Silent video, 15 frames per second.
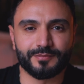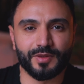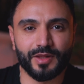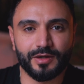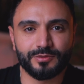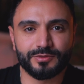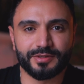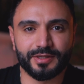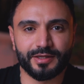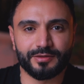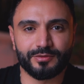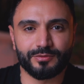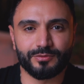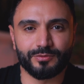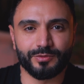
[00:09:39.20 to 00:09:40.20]
Now
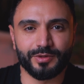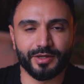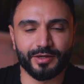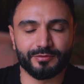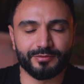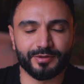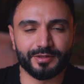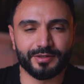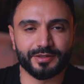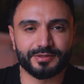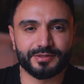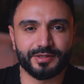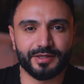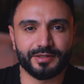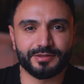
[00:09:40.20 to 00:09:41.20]
that we have
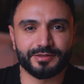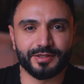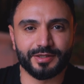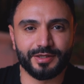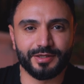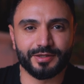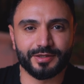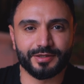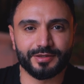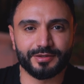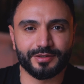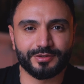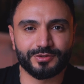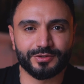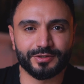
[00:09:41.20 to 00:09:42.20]
understand the clean
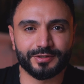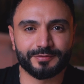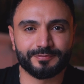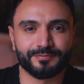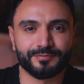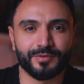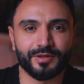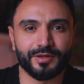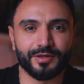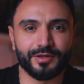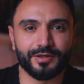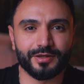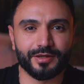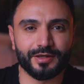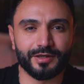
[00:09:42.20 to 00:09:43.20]
architecture,
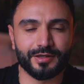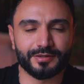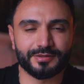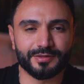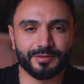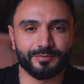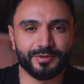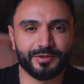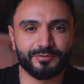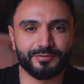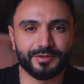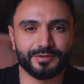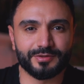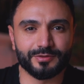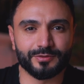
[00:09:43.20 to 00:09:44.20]
here are some
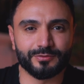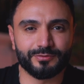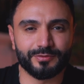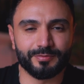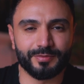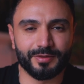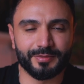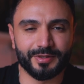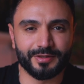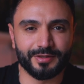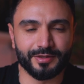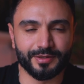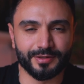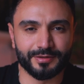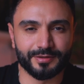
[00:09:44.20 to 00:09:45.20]
benefits of
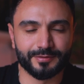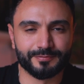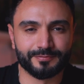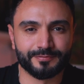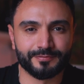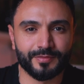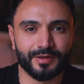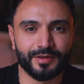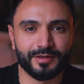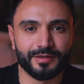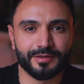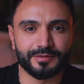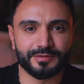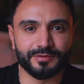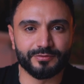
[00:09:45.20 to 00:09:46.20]
implementing it.
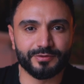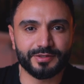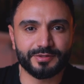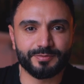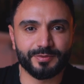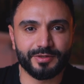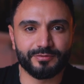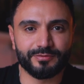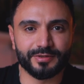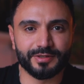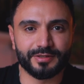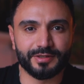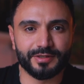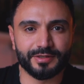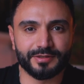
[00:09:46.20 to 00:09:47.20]
The first
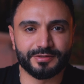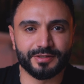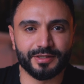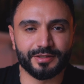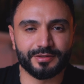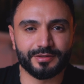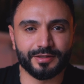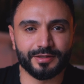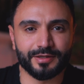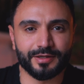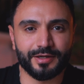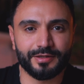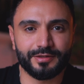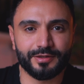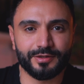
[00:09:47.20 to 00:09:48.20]
benefit is that uh,
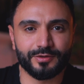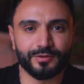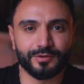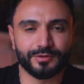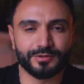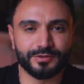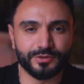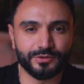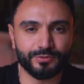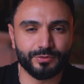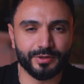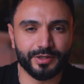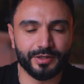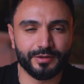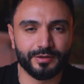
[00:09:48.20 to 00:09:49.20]
writing code this
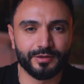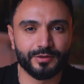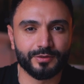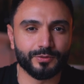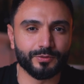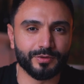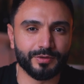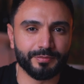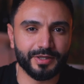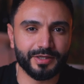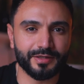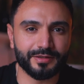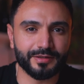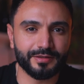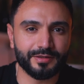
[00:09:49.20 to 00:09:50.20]
way will make
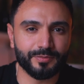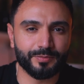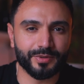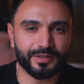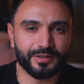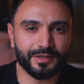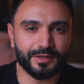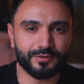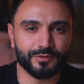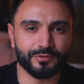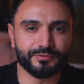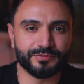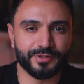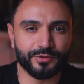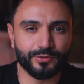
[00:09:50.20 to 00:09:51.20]
it independent
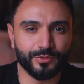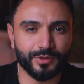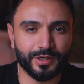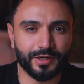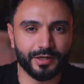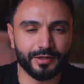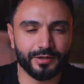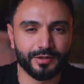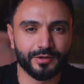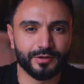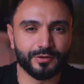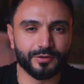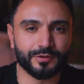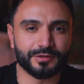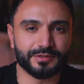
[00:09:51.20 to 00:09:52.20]
of the UI
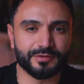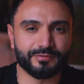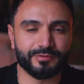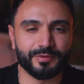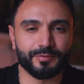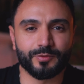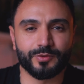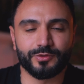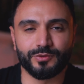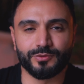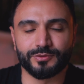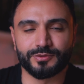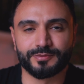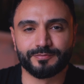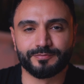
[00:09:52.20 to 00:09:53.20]
or the framework
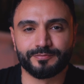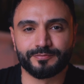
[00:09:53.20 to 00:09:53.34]
use.